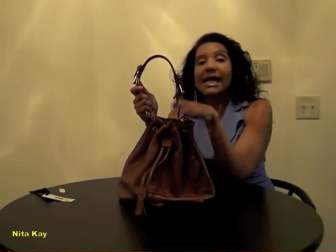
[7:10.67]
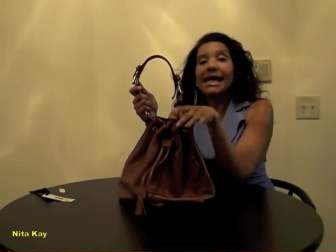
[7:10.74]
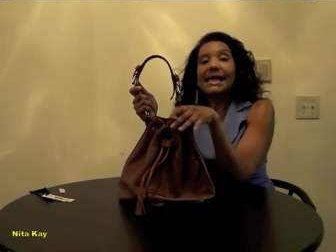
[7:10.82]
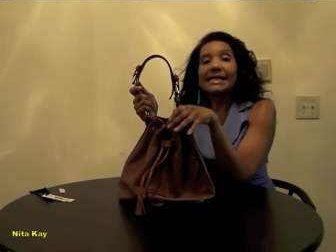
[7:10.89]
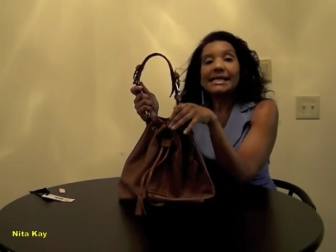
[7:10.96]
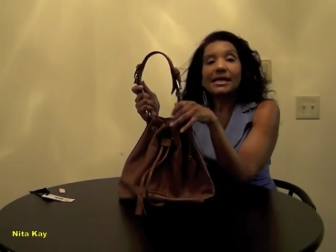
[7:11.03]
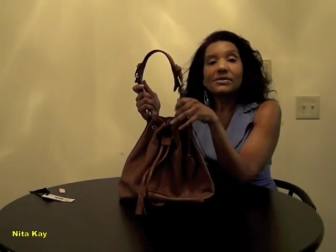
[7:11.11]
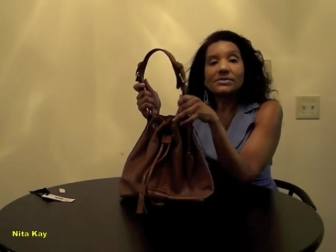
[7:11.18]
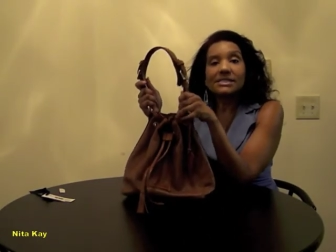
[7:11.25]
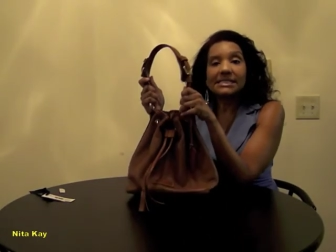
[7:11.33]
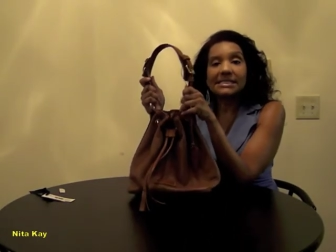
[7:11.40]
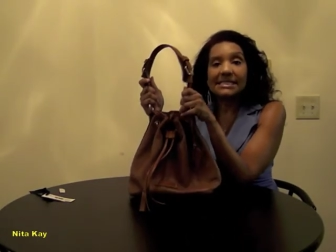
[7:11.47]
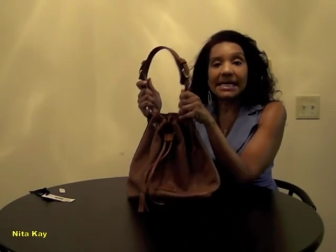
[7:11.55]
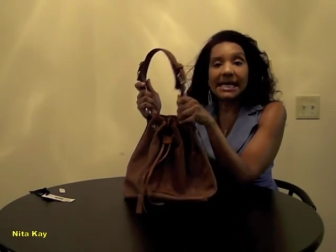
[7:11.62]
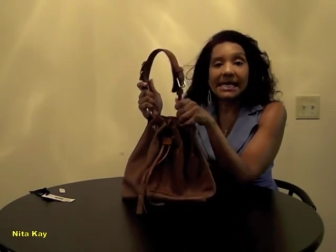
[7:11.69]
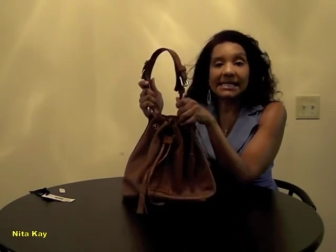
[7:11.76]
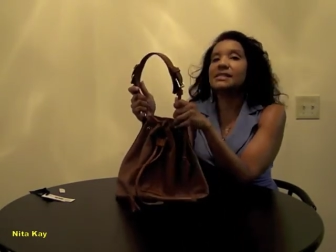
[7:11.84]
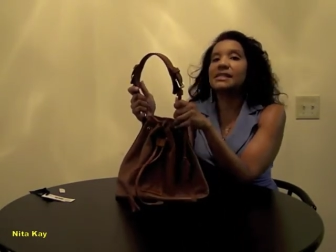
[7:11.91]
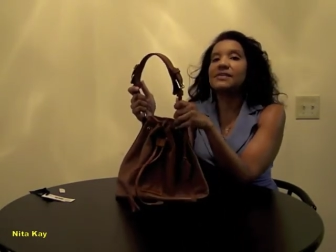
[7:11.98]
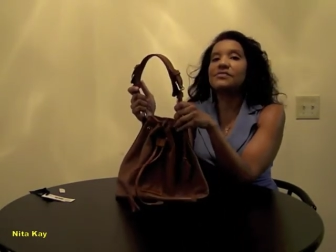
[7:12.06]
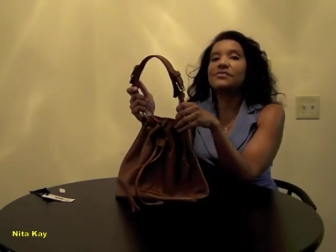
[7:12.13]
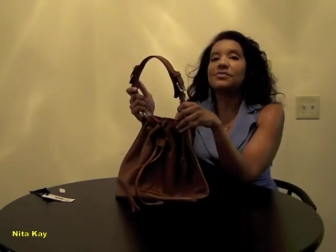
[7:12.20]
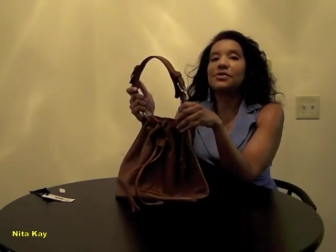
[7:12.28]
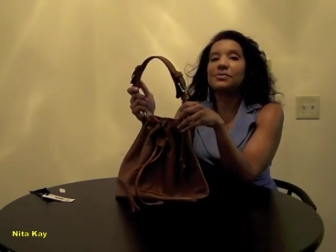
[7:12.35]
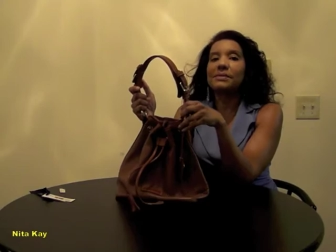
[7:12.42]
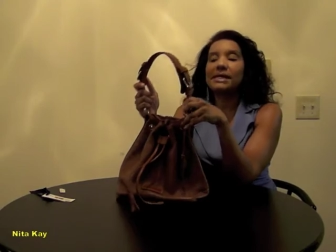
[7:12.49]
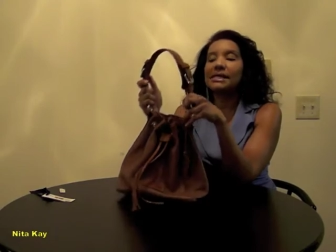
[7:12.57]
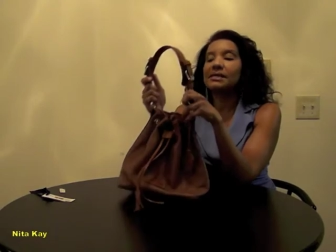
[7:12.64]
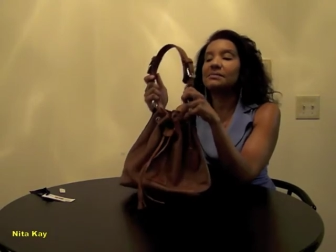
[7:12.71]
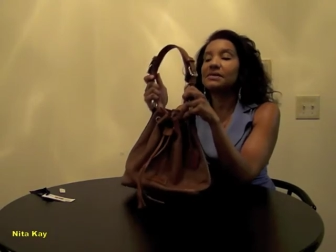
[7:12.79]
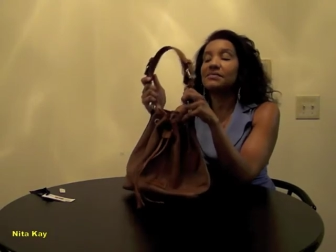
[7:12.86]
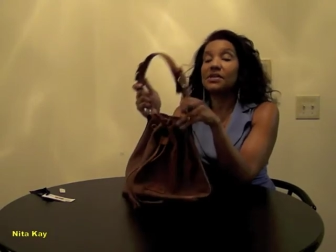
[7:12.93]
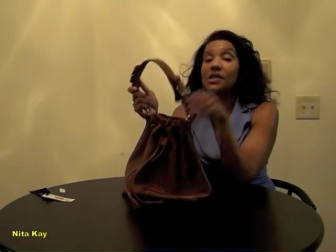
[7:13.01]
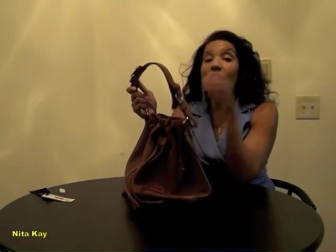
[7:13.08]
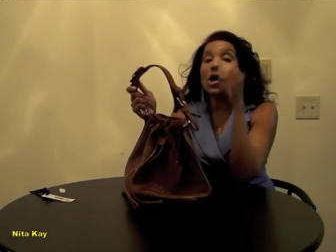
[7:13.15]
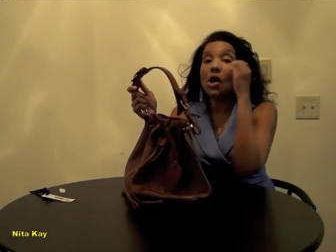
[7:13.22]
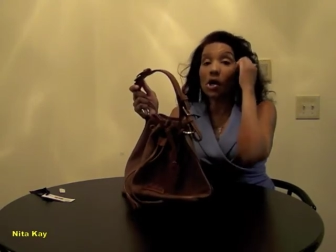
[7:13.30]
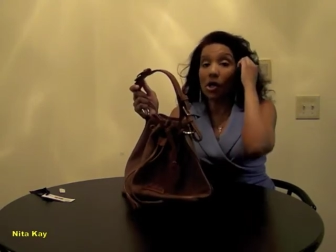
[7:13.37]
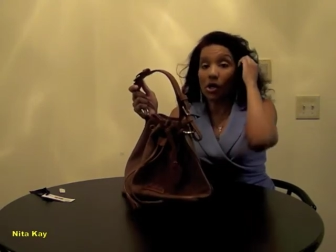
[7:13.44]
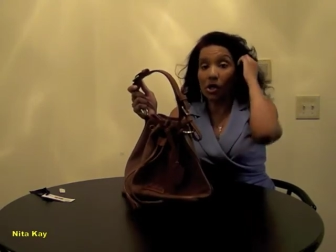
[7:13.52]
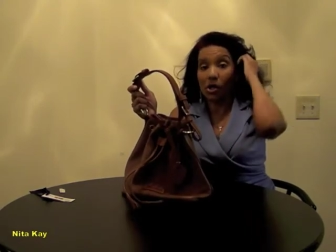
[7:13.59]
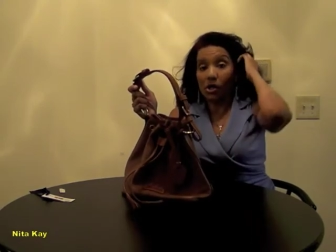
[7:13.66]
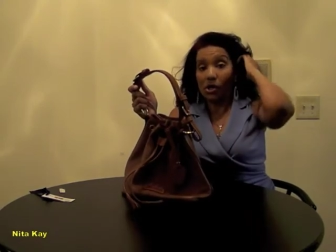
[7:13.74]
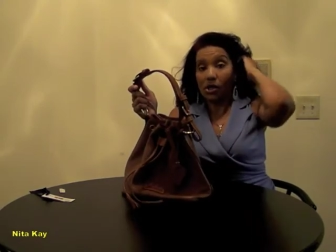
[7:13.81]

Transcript: And now today, they're making them even longer,